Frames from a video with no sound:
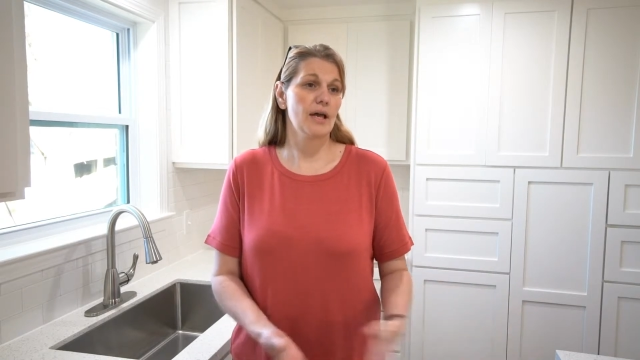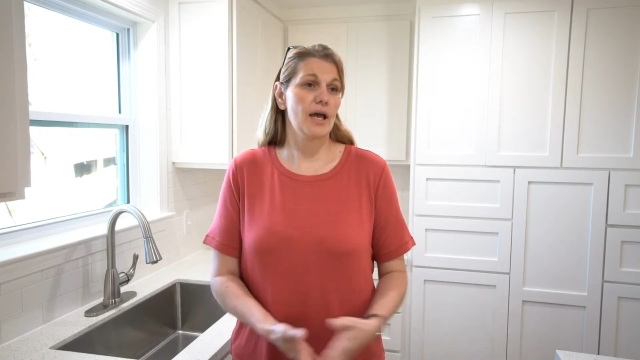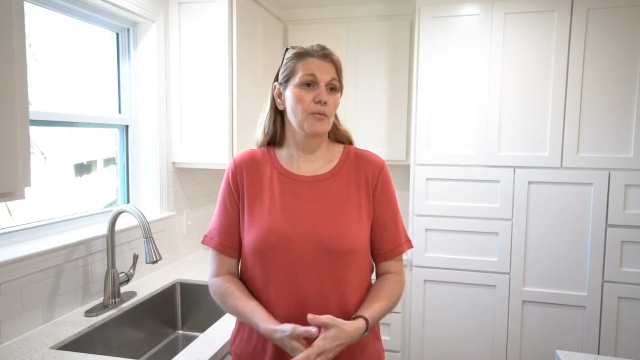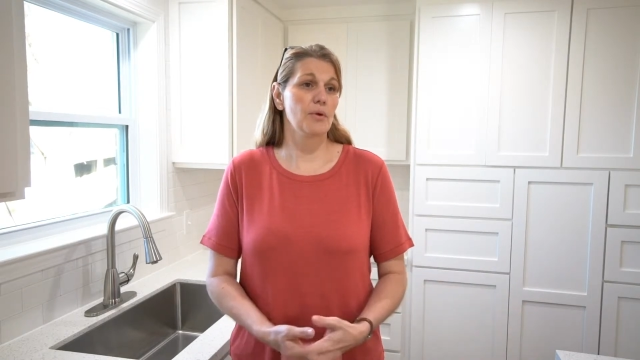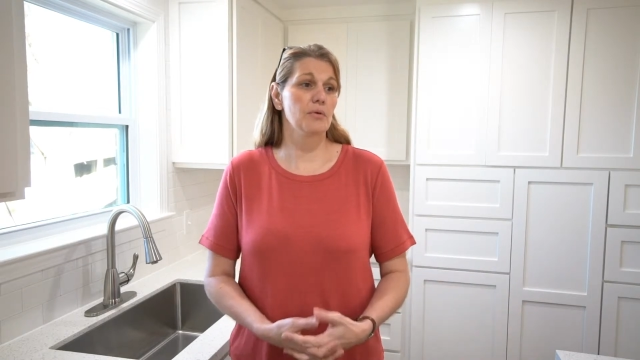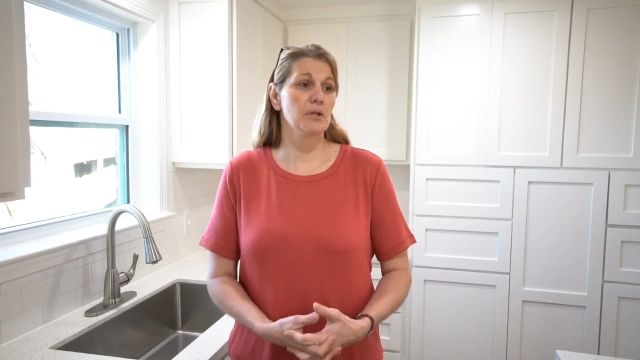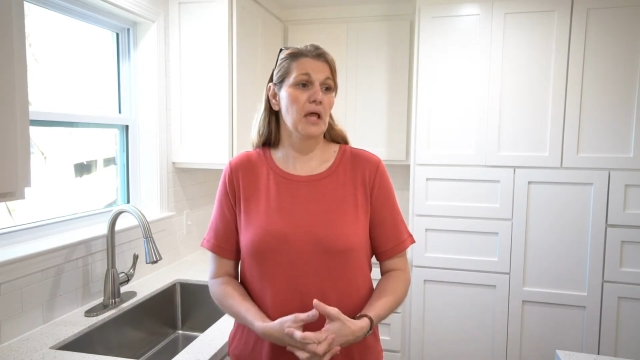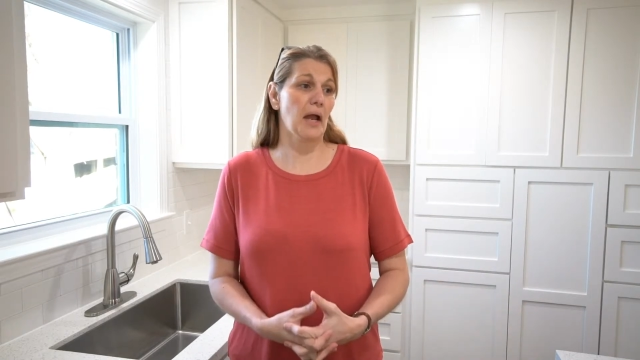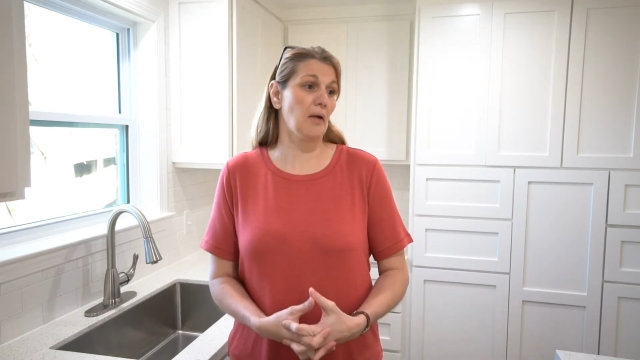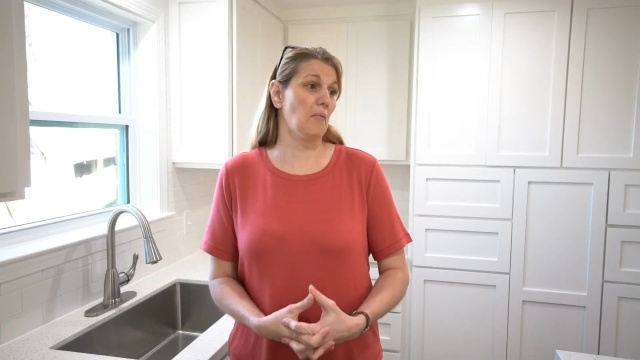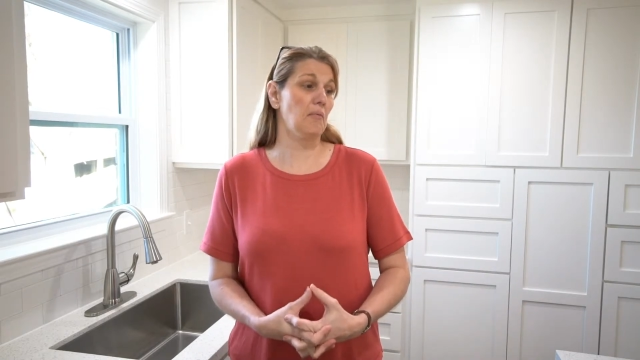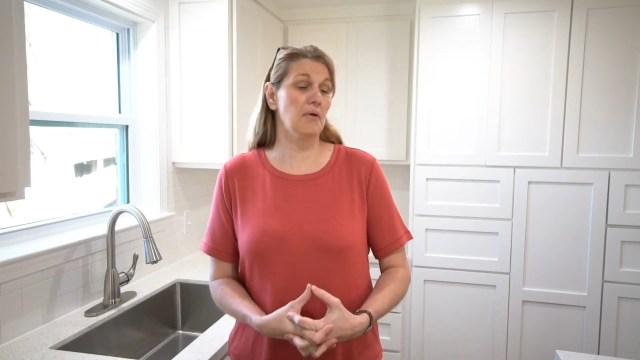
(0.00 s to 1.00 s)
And we were like,
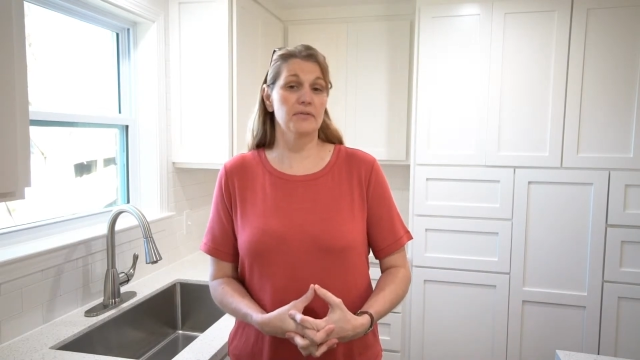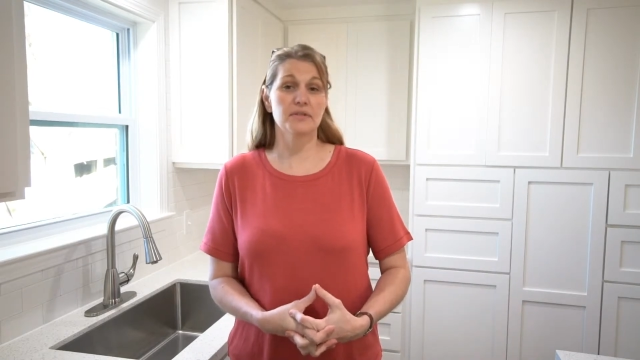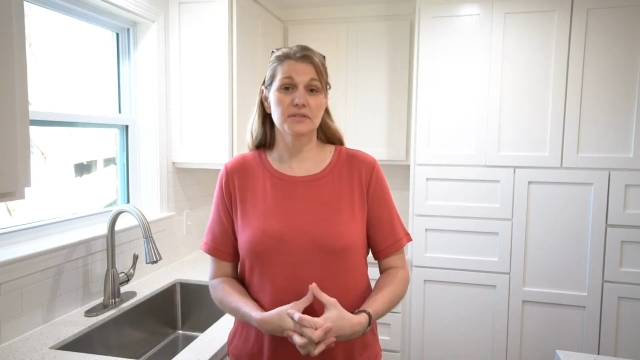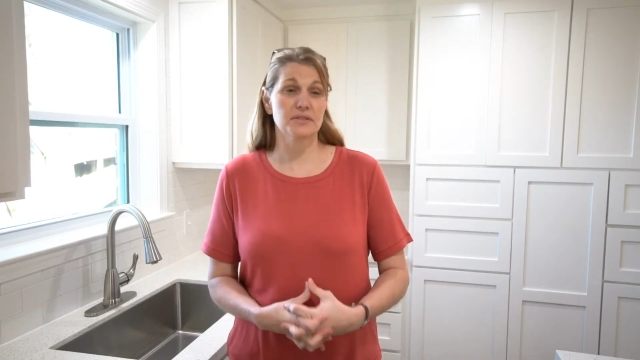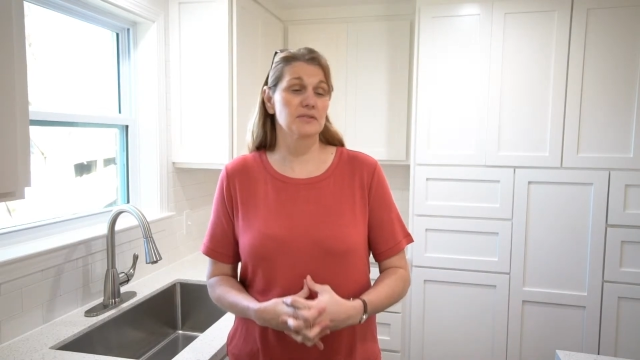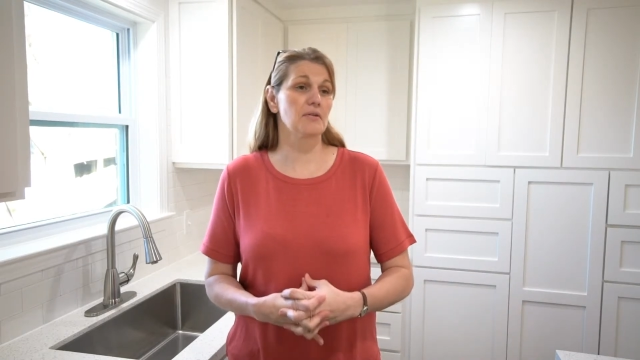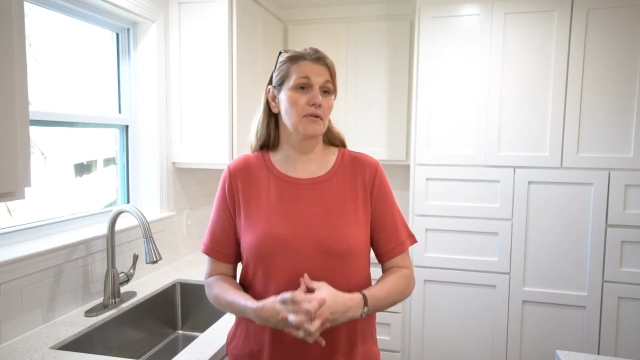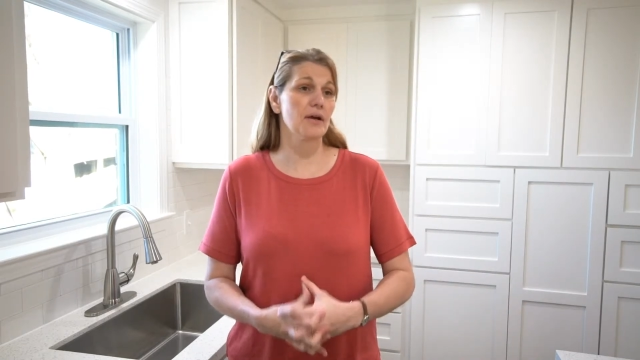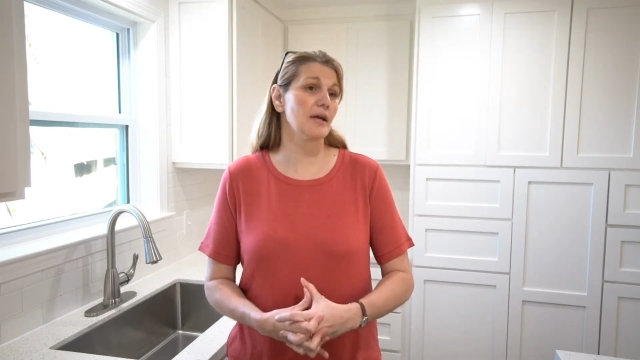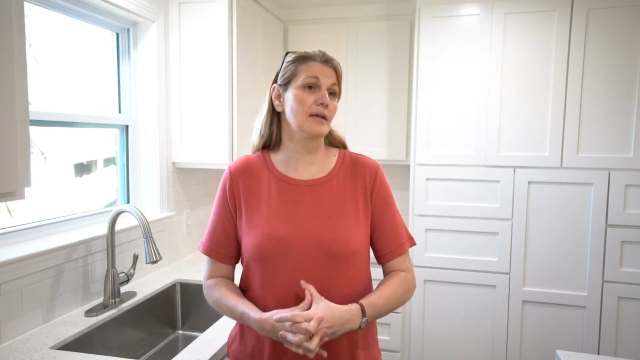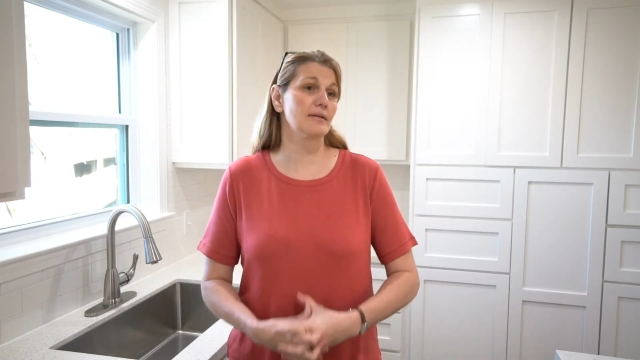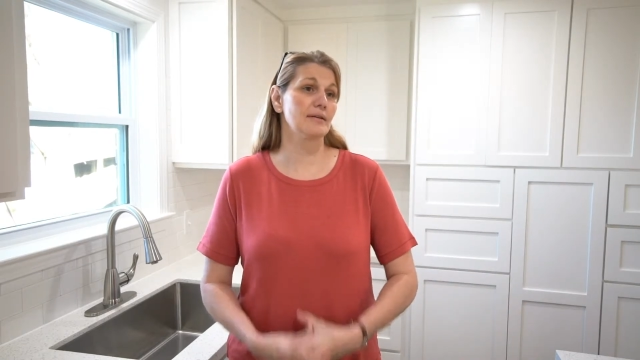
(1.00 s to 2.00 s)
well, this is
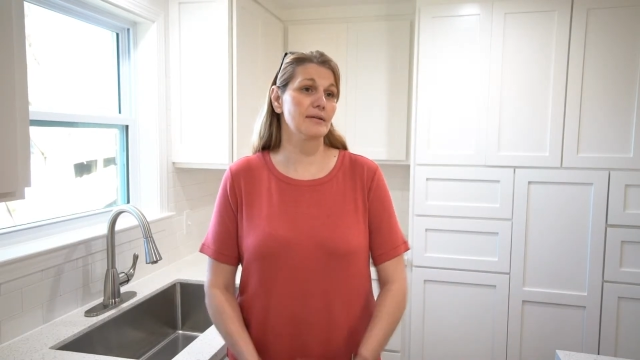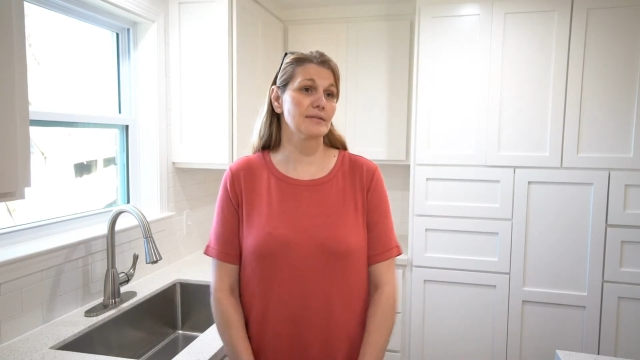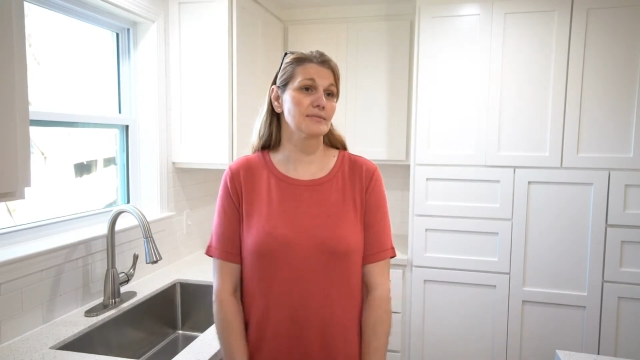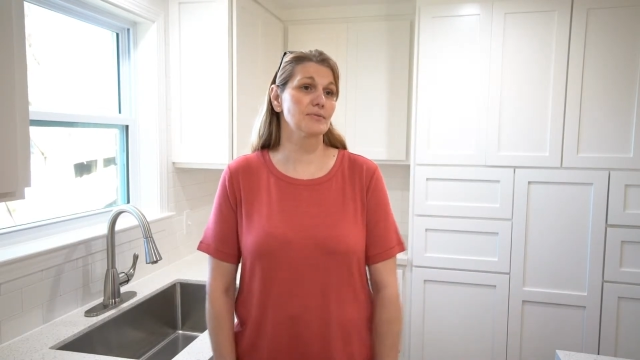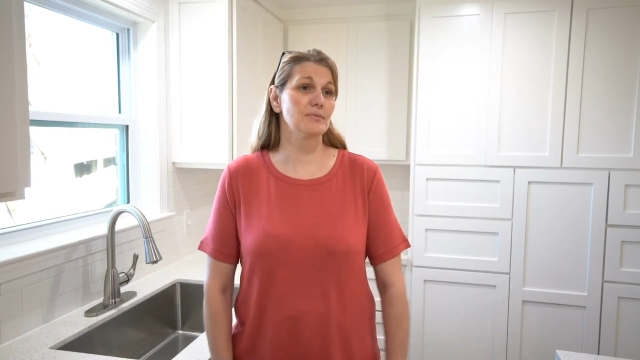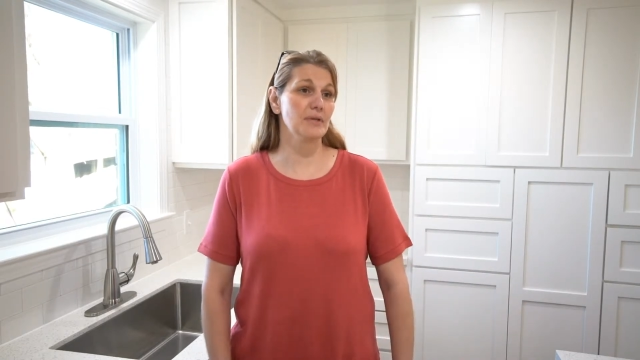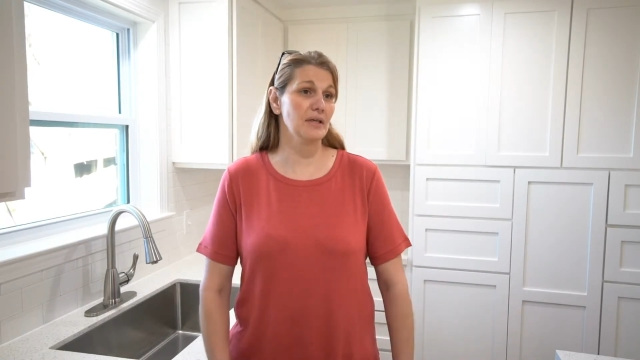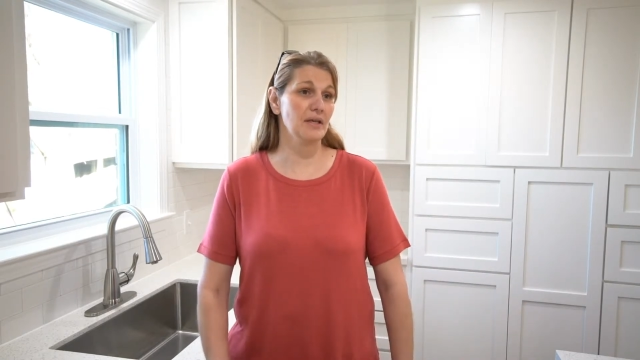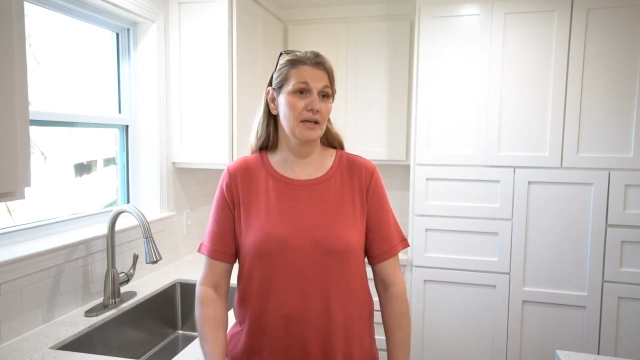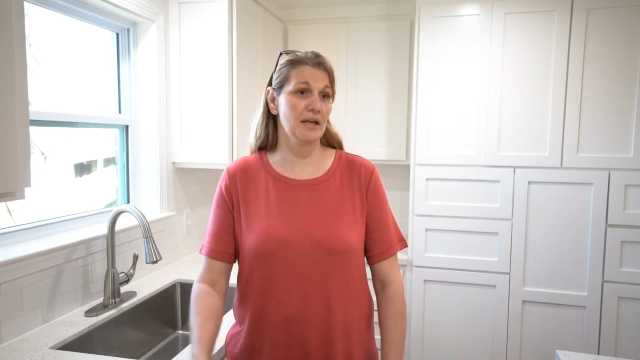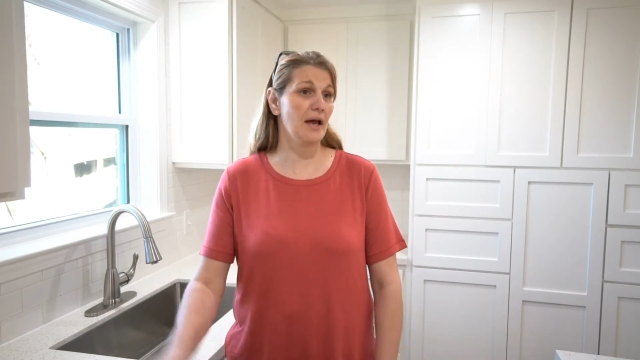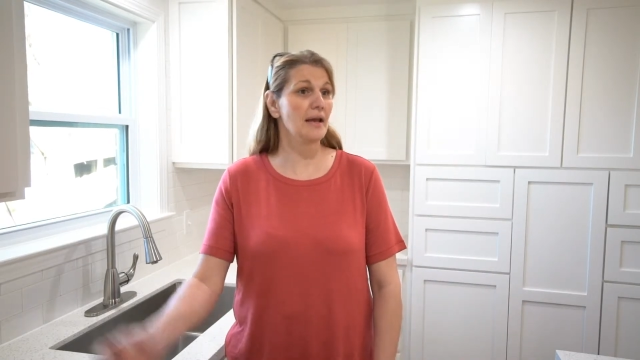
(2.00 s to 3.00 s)
great, because we'll be
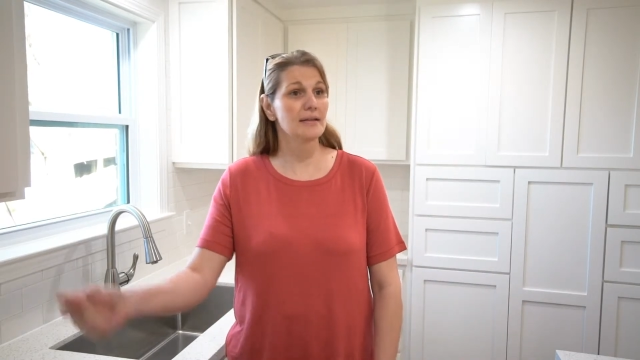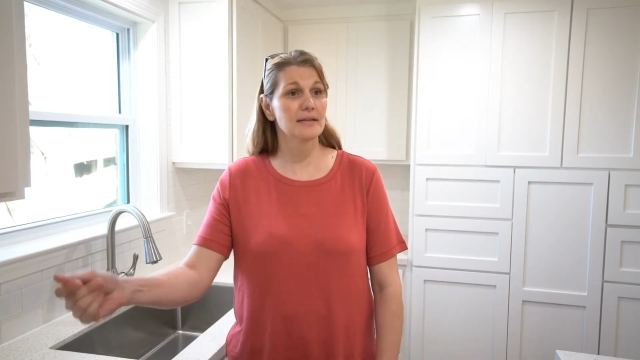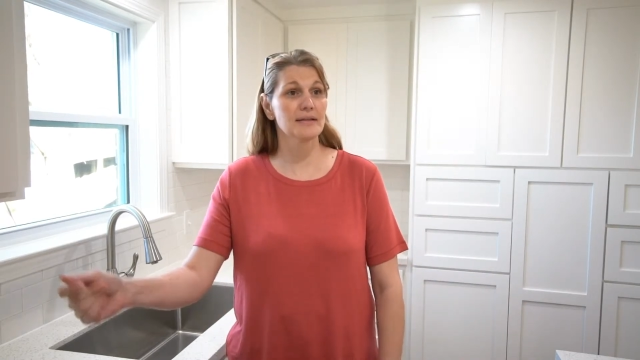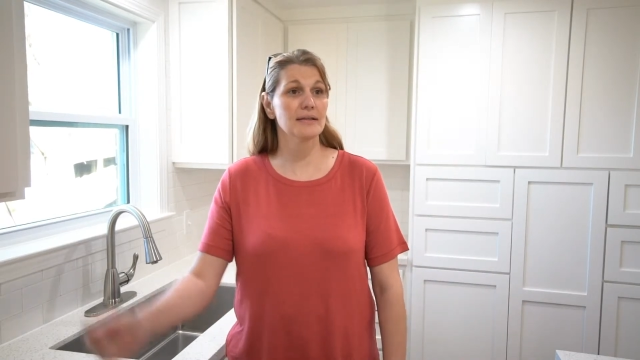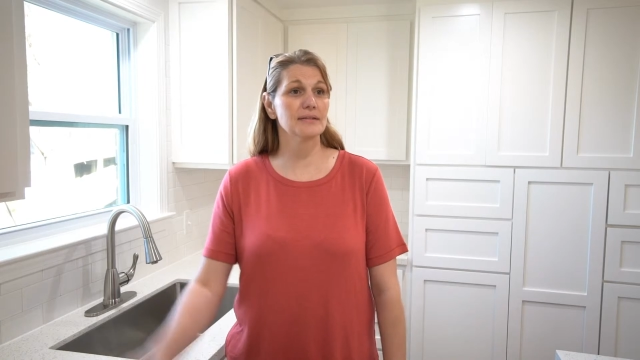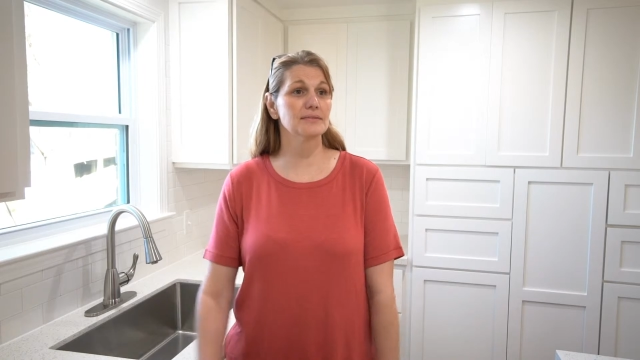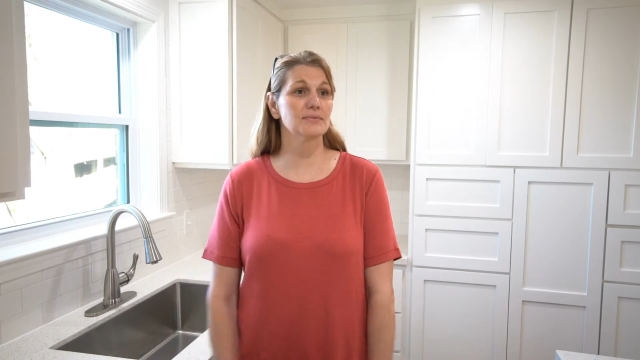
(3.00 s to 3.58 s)
in and out of this,